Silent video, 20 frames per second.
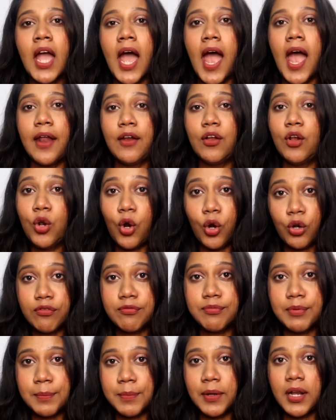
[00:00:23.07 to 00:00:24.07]
and a lot
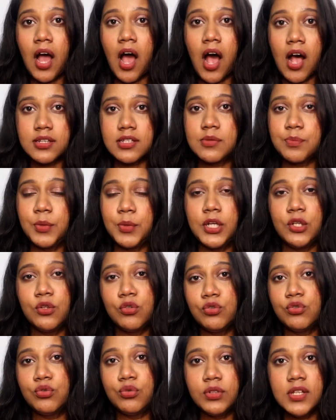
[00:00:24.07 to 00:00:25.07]
of people ask me to
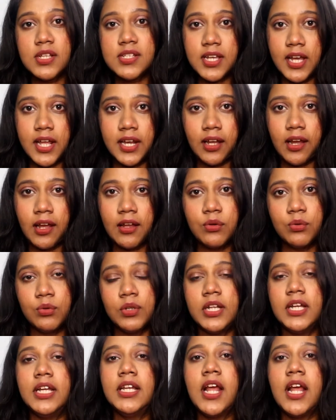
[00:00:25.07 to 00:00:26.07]
do this hair care
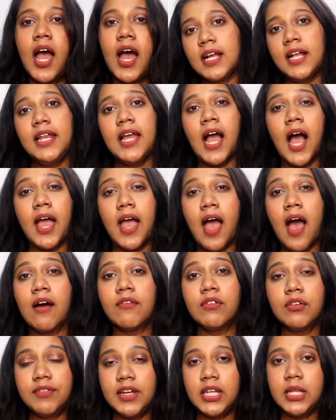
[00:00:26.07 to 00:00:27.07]
routine. Basically I
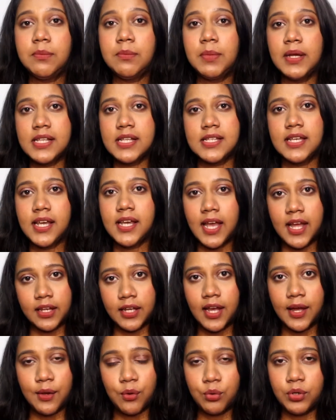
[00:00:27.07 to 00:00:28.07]
have a very basic hair
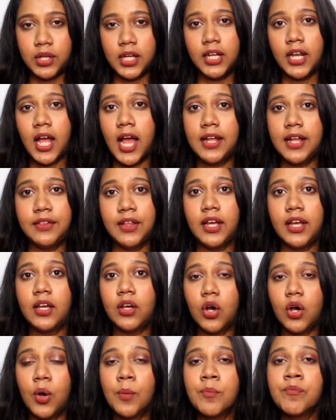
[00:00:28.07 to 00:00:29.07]
care routine. I think
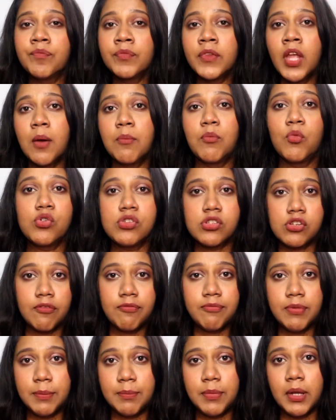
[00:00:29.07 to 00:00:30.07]
most
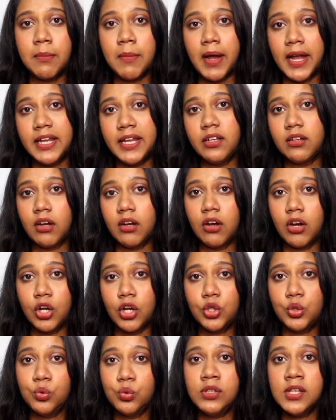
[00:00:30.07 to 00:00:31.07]
of people might
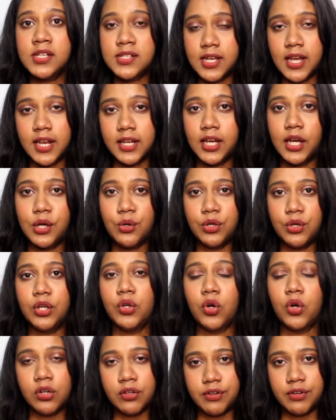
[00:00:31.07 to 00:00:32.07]
do this hair care routine
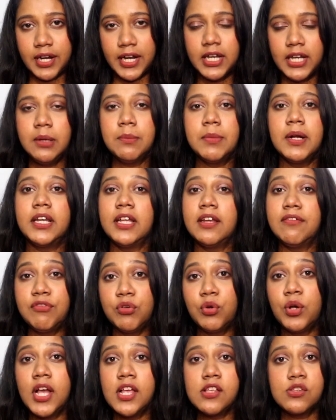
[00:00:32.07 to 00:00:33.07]
already, but if
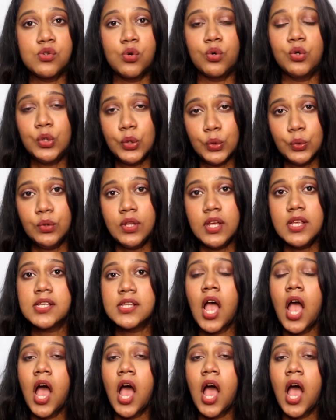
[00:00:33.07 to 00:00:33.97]
you guys don't do this,